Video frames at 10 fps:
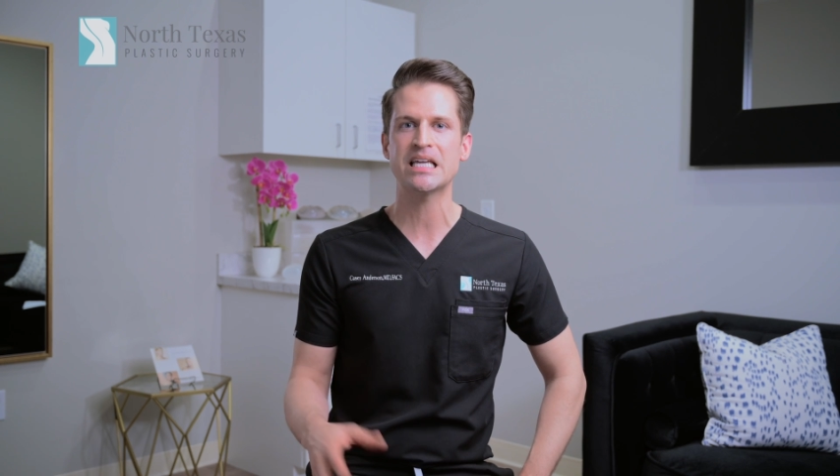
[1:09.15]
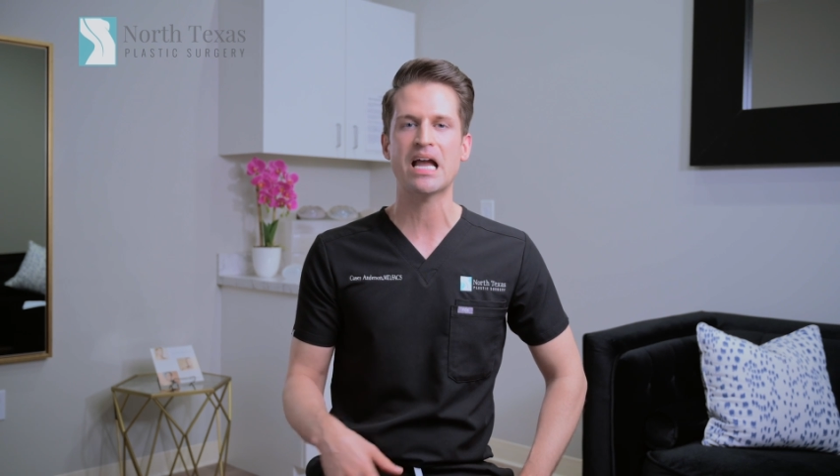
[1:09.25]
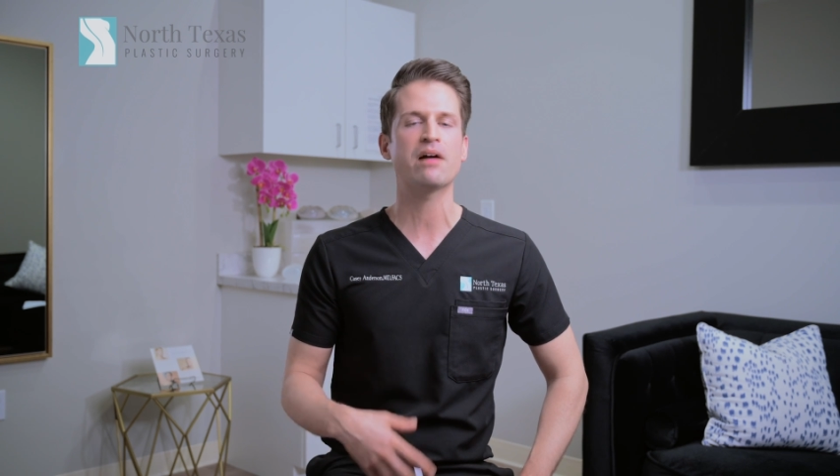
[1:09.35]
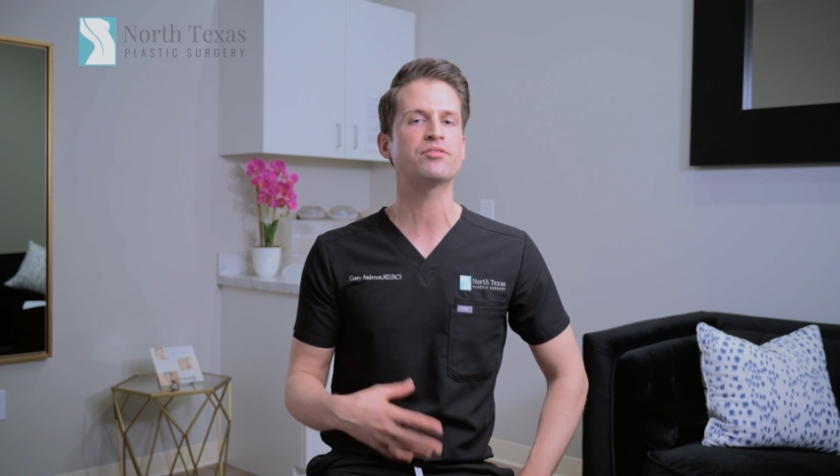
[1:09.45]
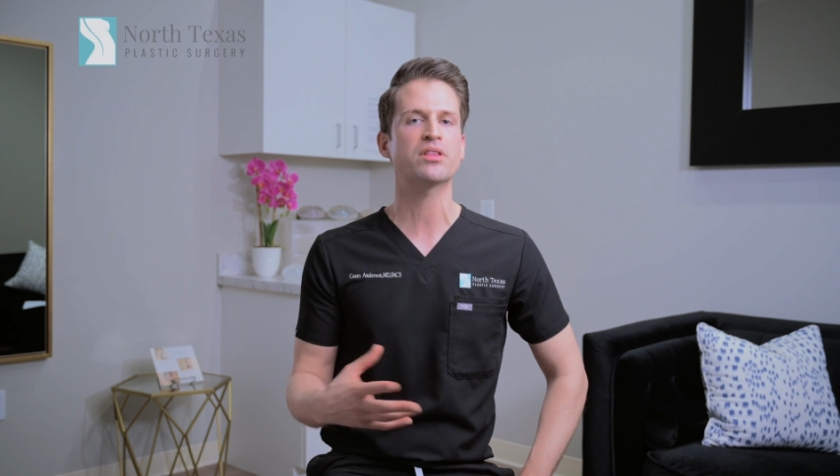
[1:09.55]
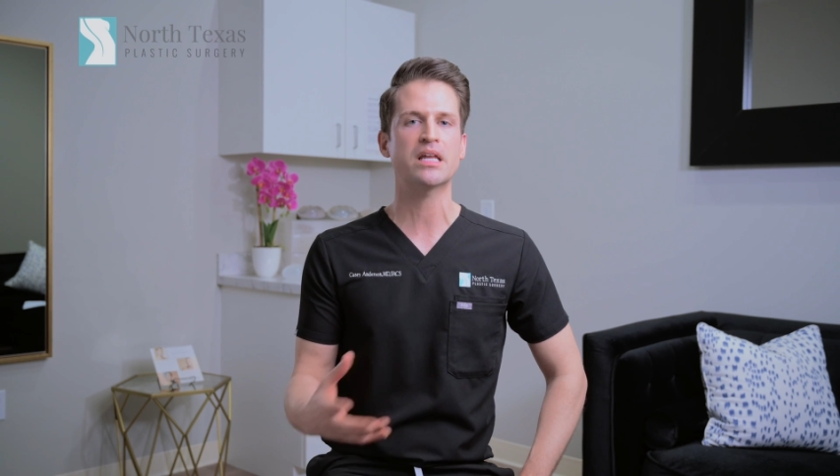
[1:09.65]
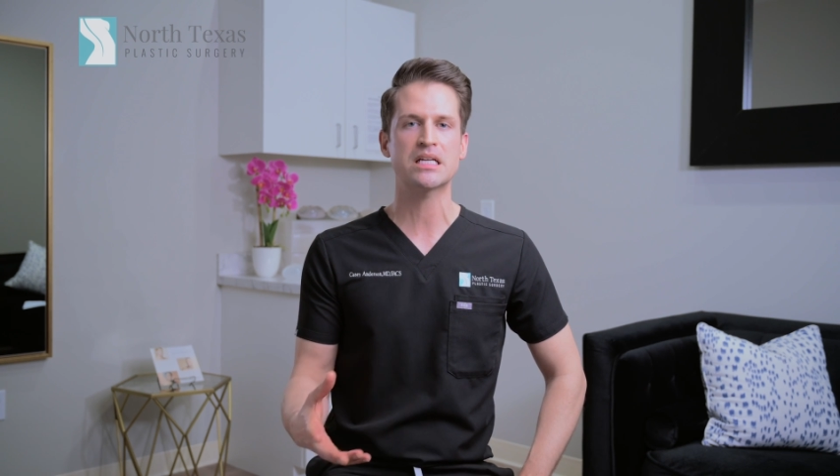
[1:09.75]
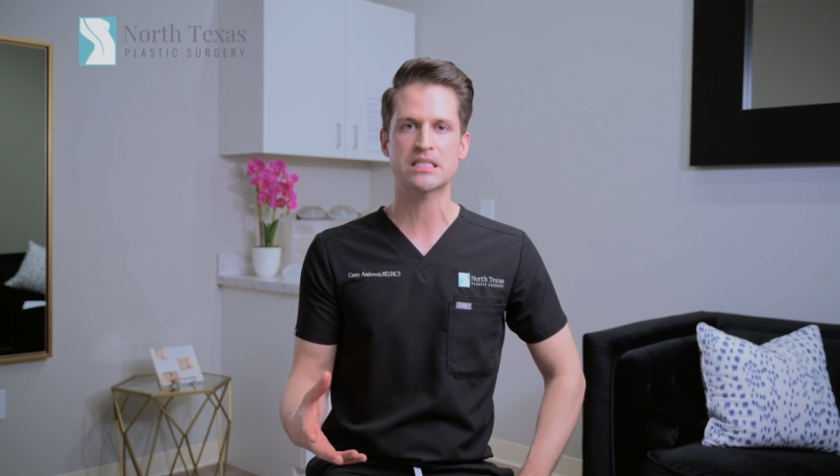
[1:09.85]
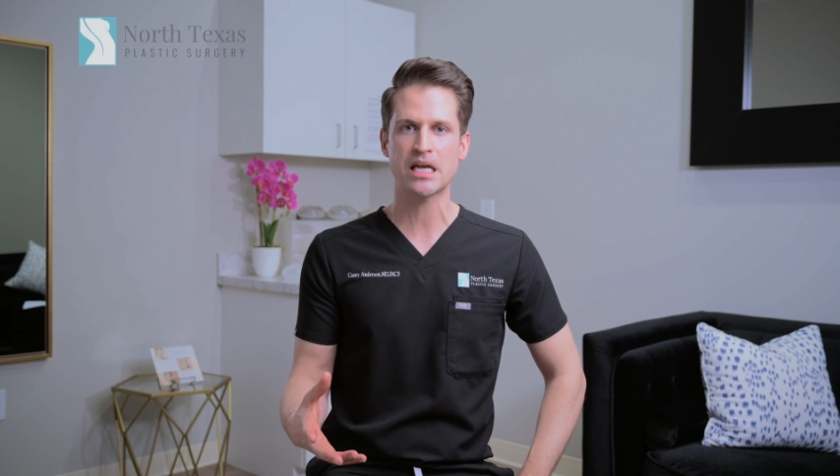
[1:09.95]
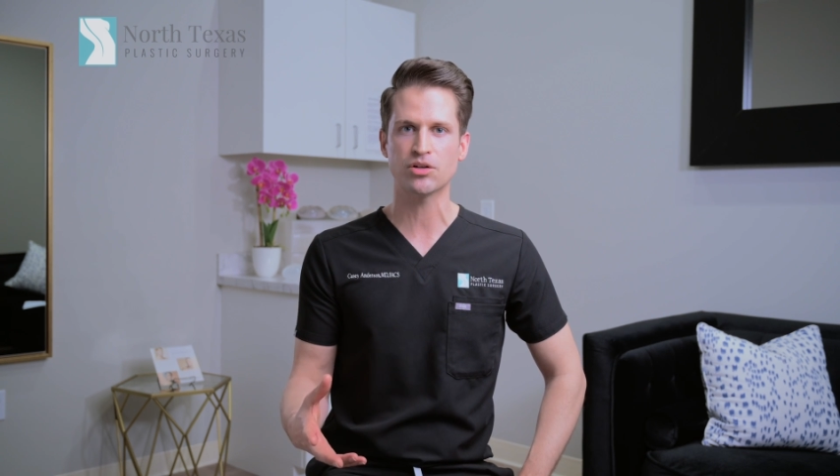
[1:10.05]
after things
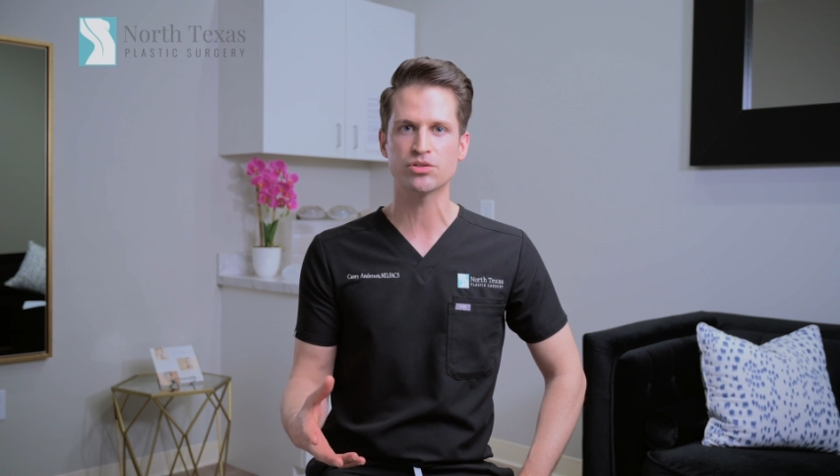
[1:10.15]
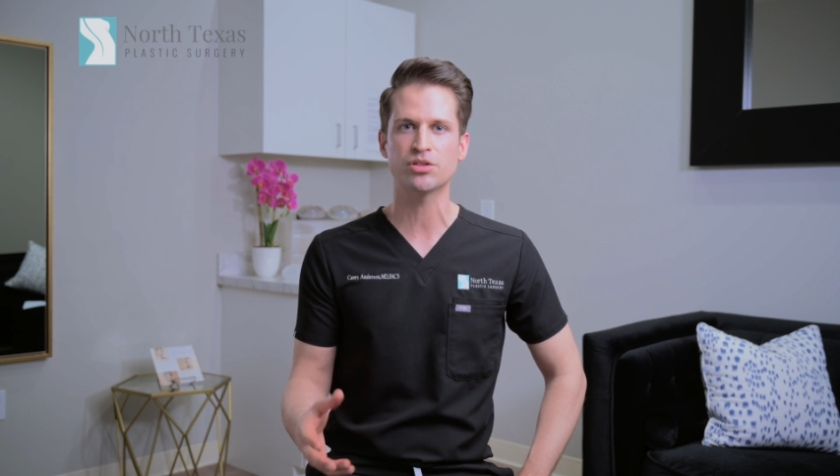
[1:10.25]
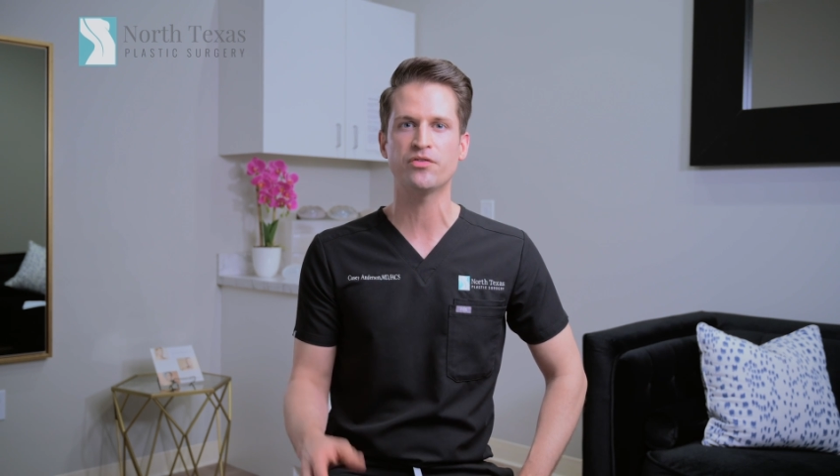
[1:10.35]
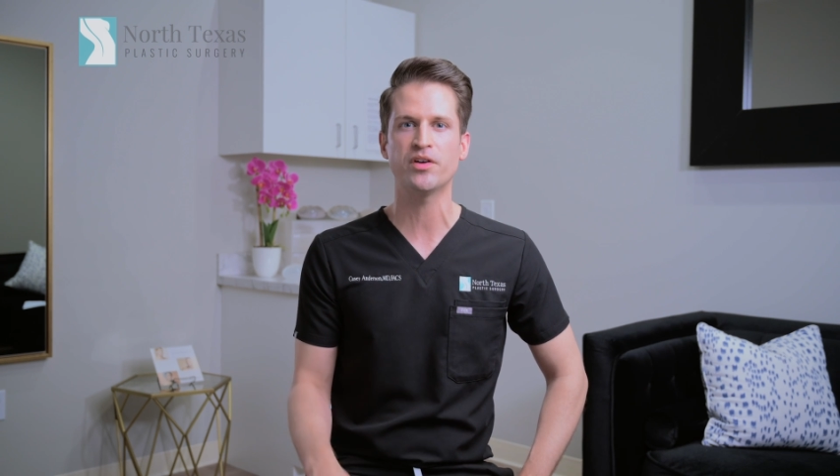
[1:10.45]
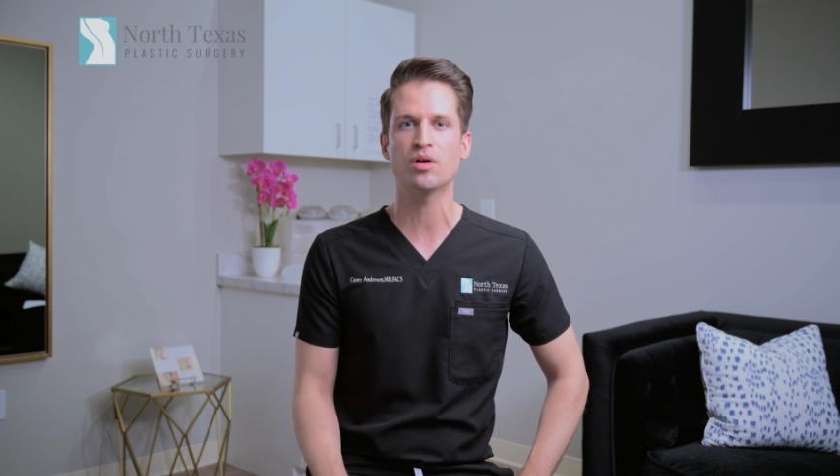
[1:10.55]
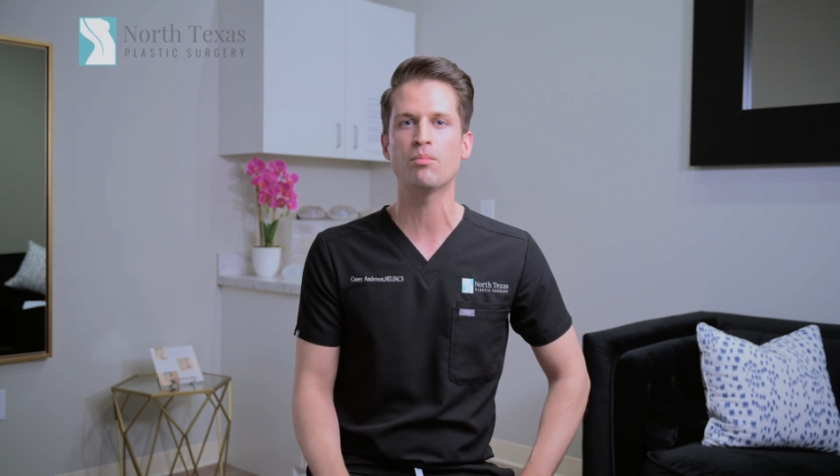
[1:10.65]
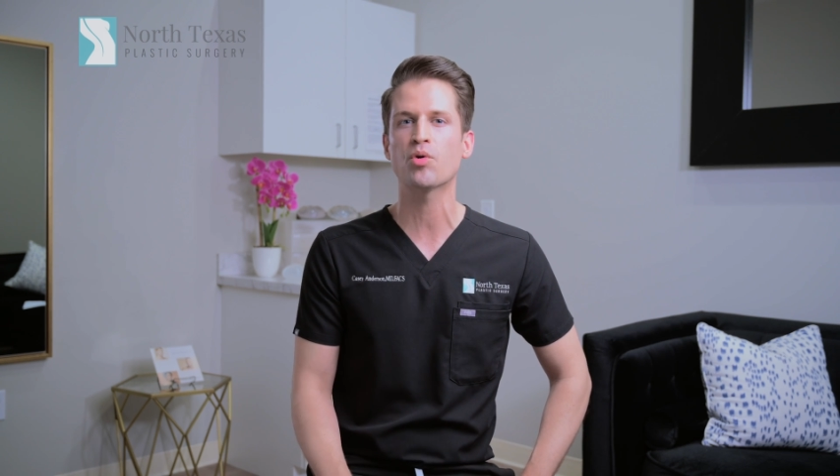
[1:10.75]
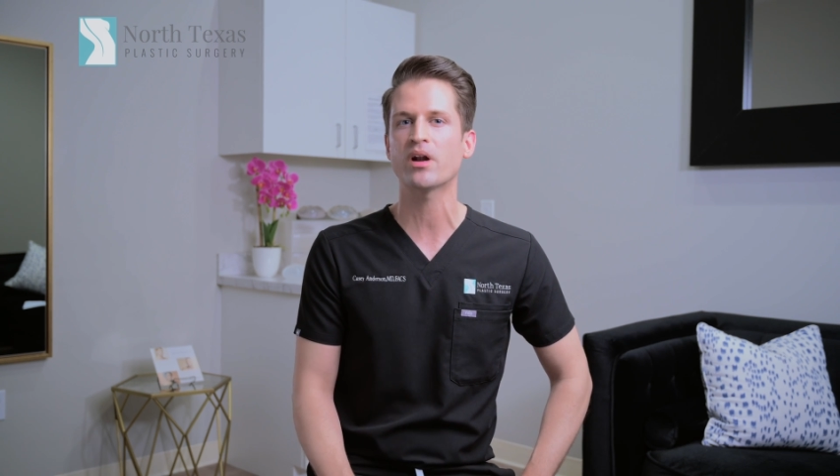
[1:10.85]
settle, to feel more